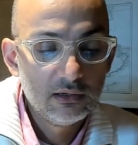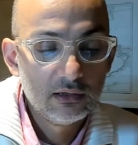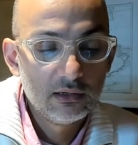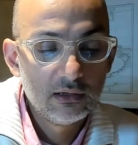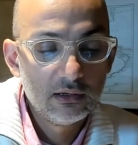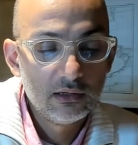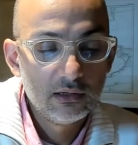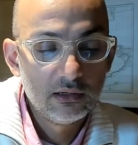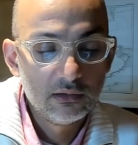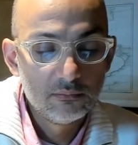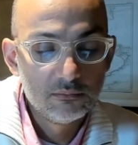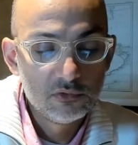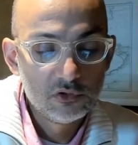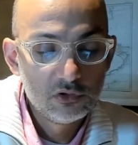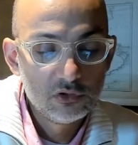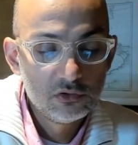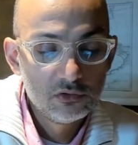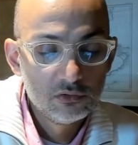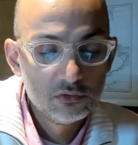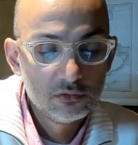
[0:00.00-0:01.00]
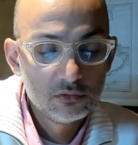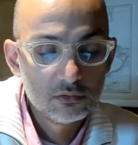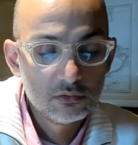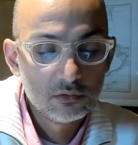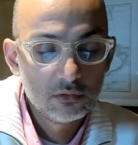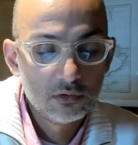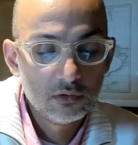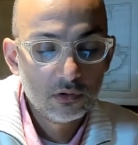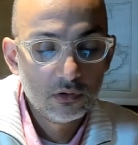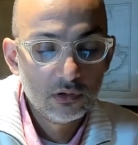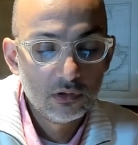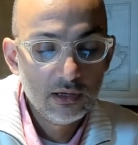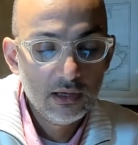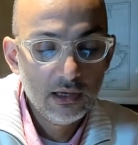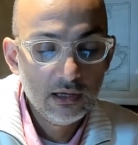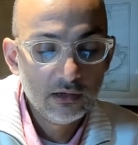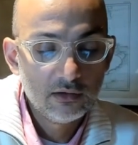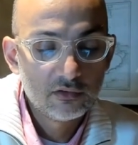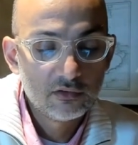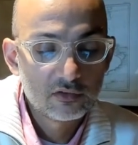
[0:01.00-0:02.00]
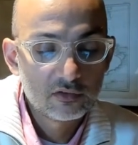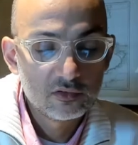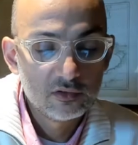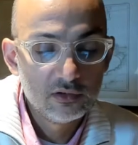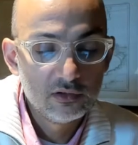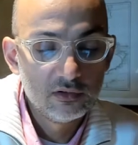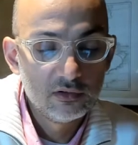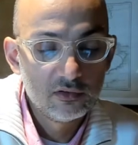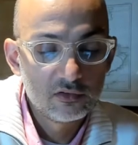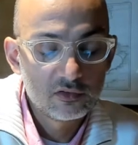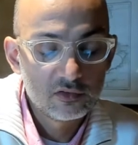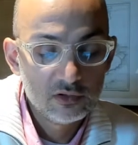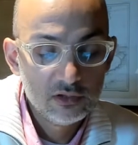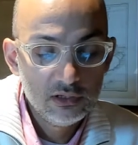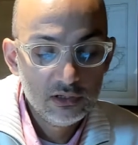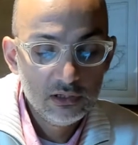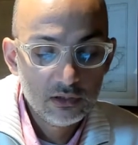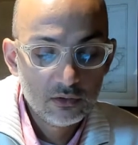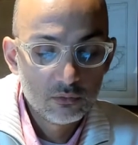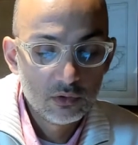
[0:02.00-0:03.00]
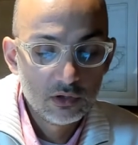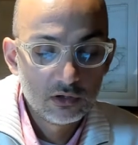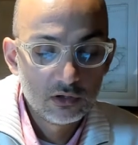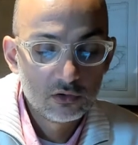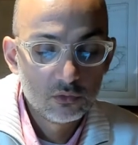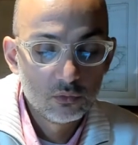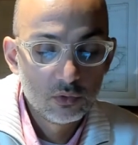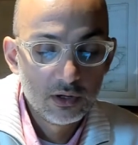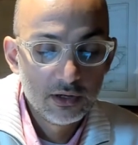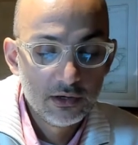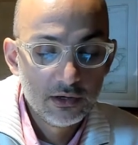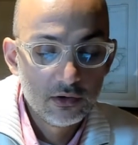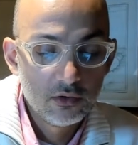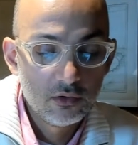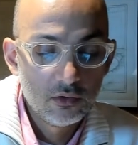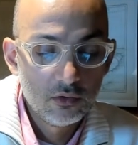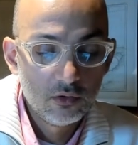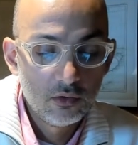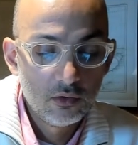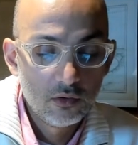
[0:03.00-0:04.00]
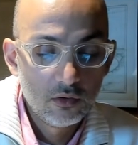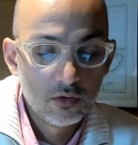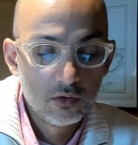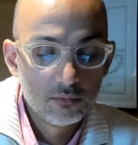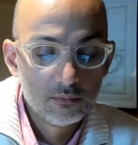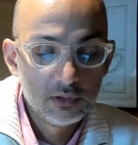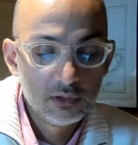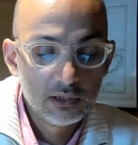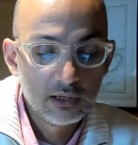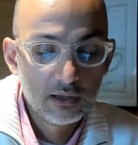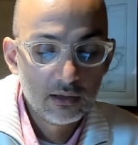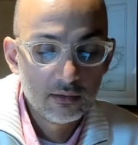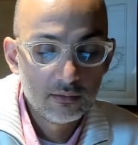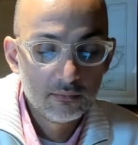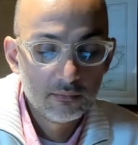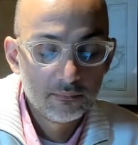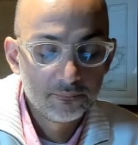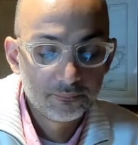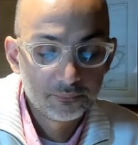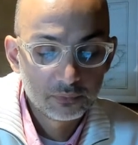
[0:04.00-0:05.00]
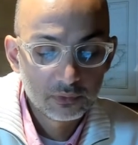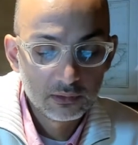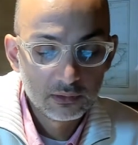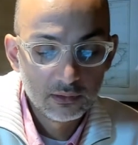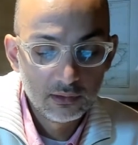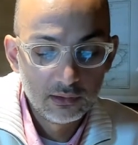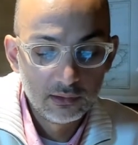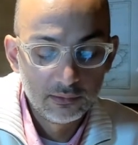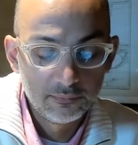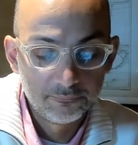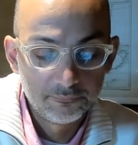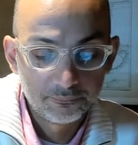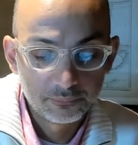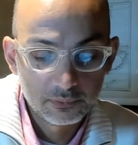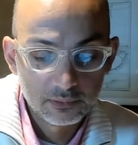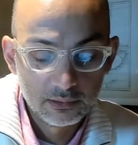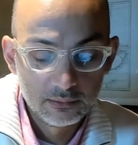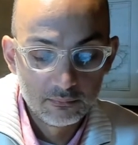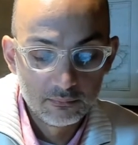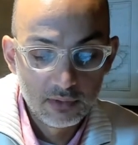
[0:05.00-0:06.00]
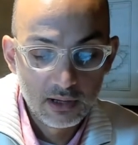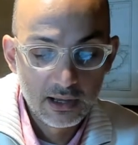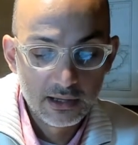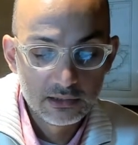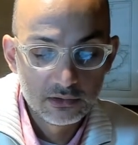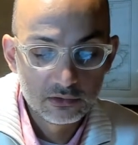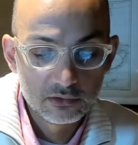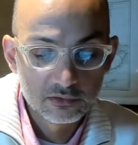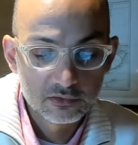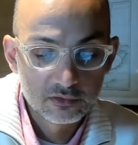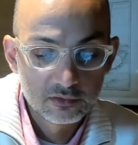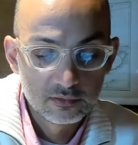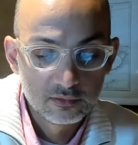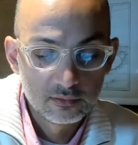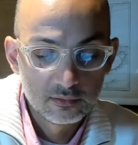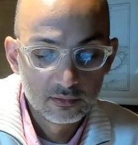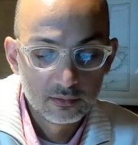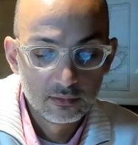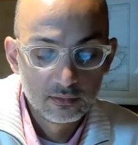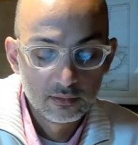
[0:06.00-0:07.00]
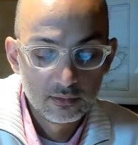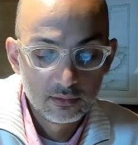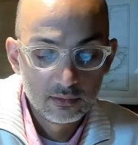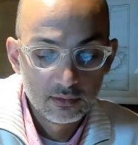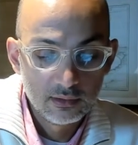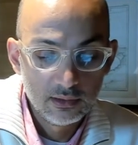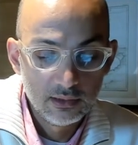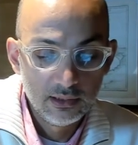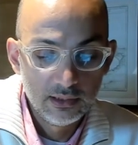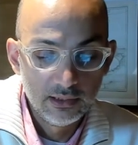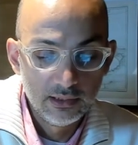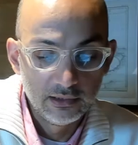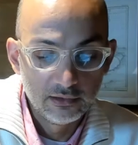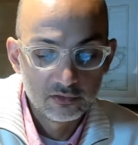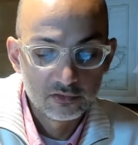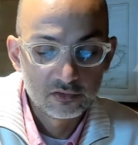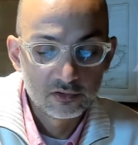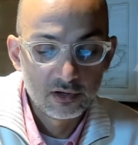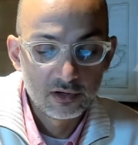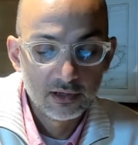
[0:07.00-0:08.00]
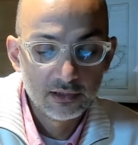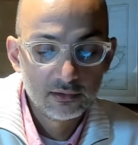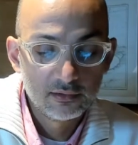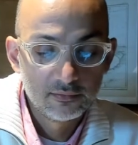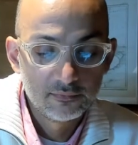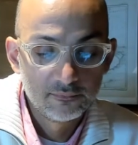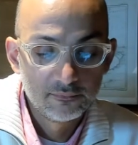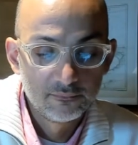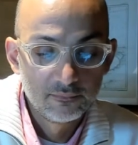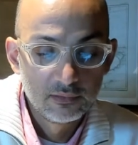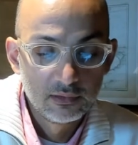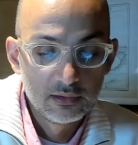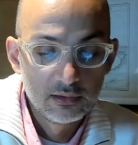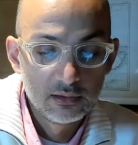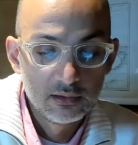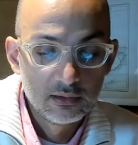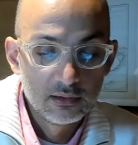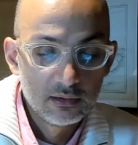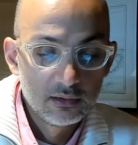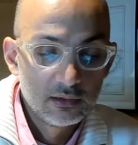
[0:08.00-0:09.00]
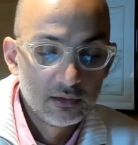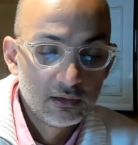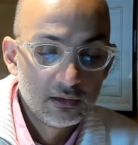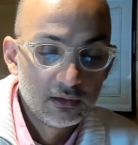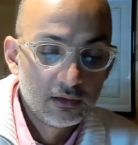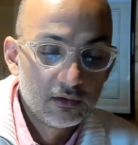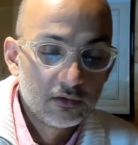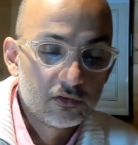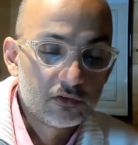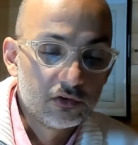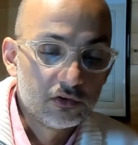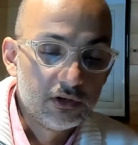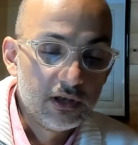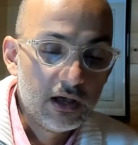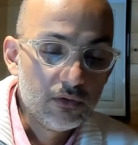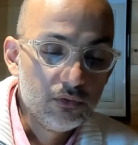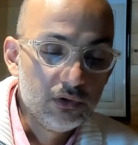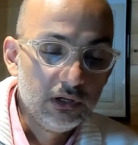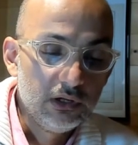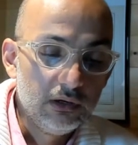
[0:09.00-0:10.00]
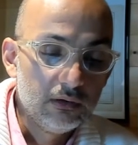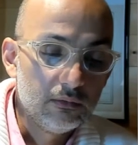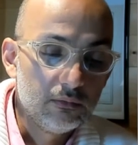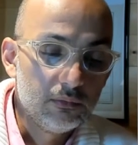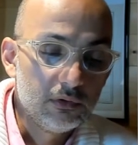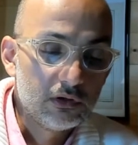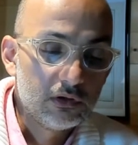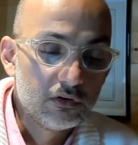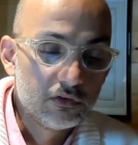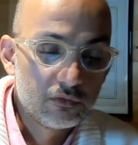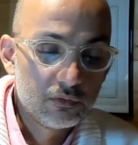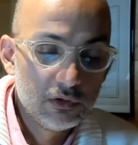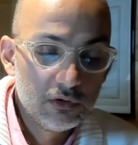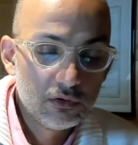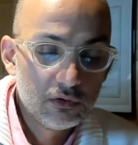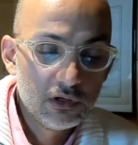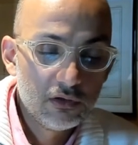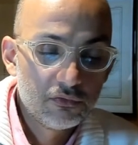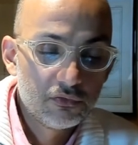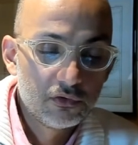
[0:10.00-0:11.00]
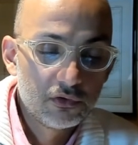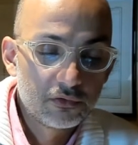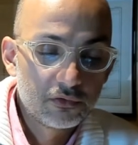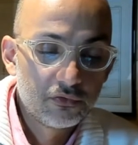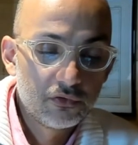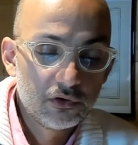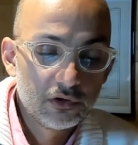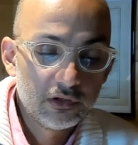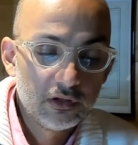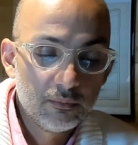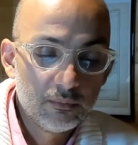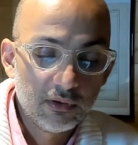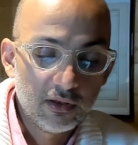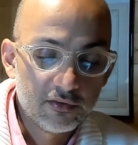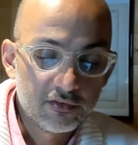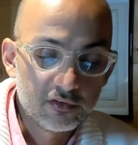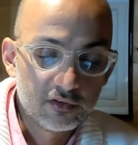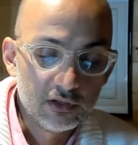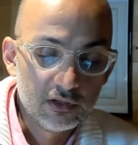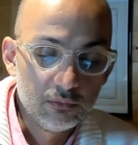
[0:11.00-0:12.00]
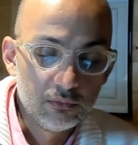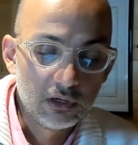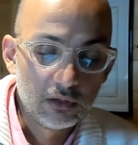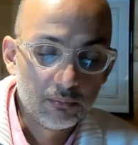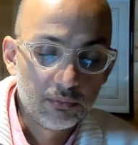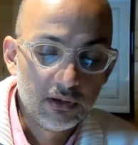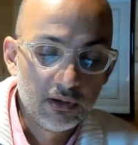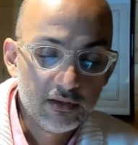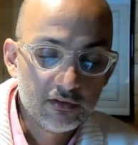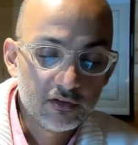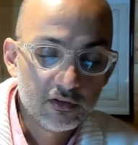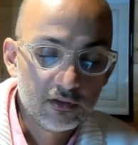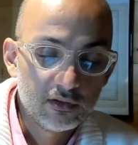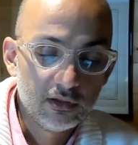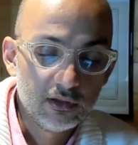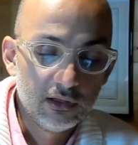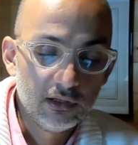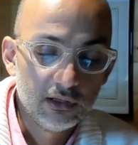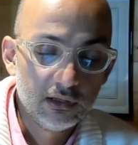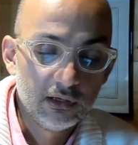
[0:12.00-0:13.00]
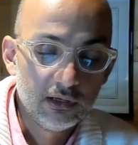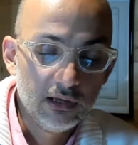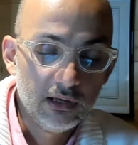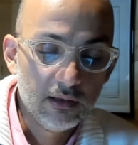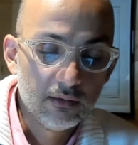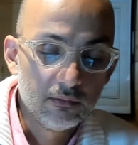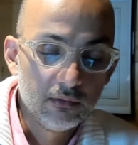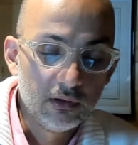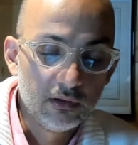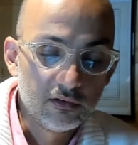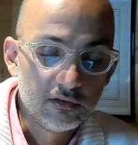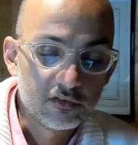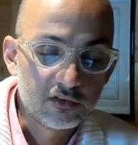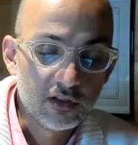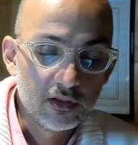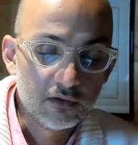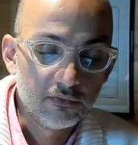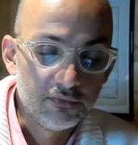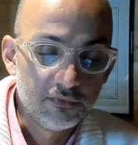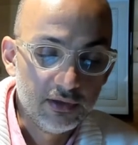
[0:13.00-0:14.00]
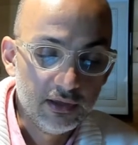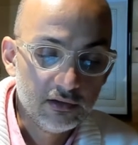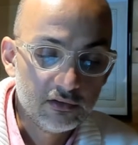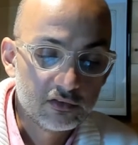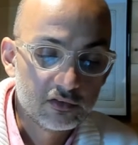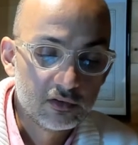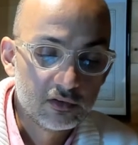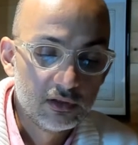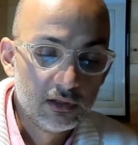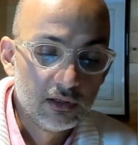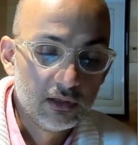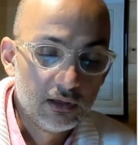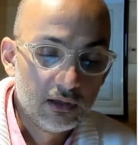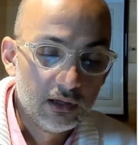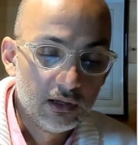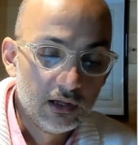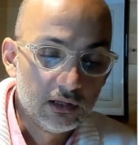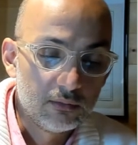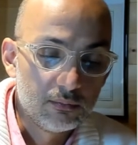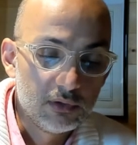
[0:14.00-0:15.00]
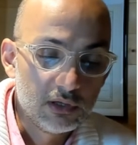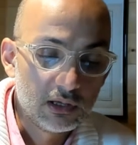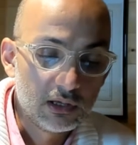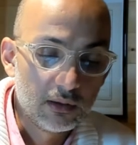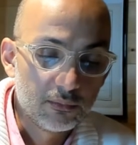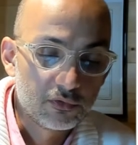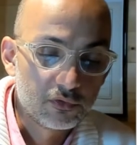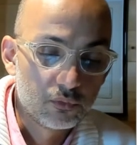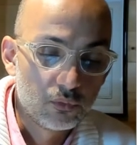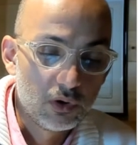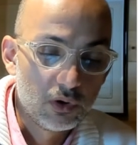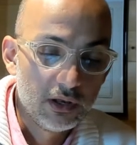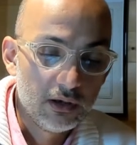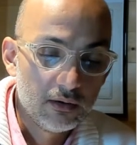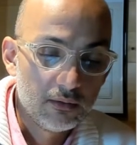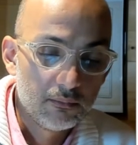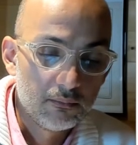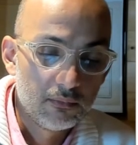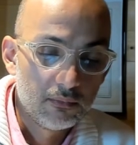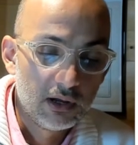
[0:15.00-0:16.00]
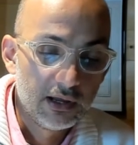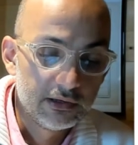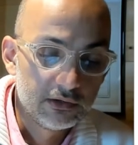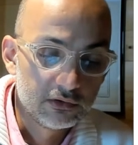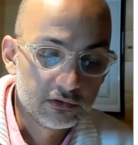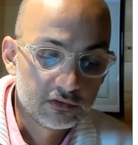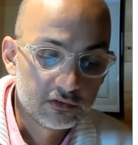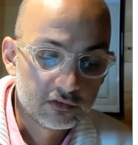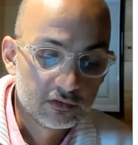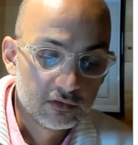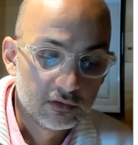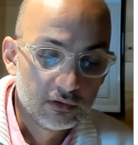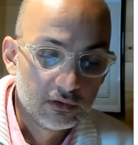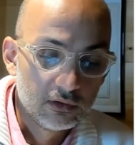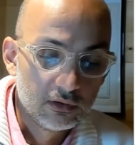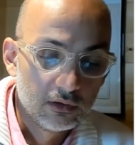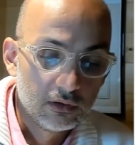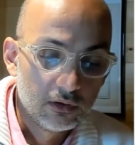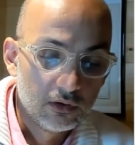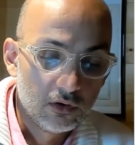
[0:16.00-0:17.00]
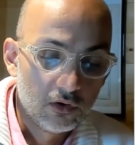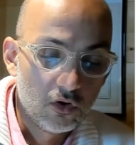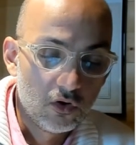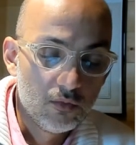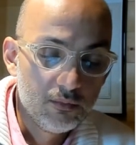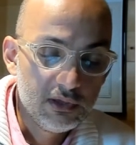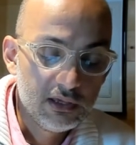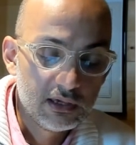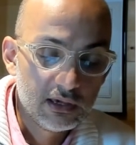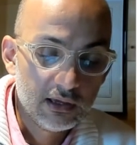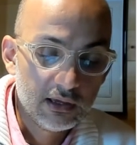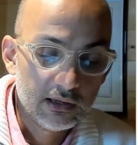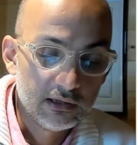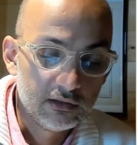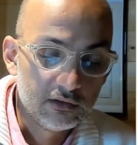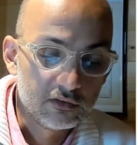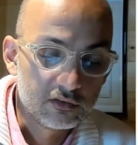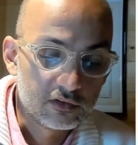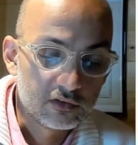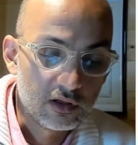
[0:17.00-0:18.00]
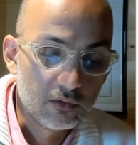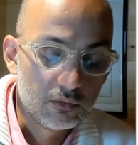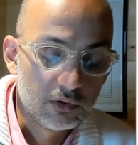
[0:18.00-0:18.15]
mu x is equal to 1 omega minus x, right? So now because we're looking for 40 plus t, we replace it in, instead of x, it becomes 1 minus omega is our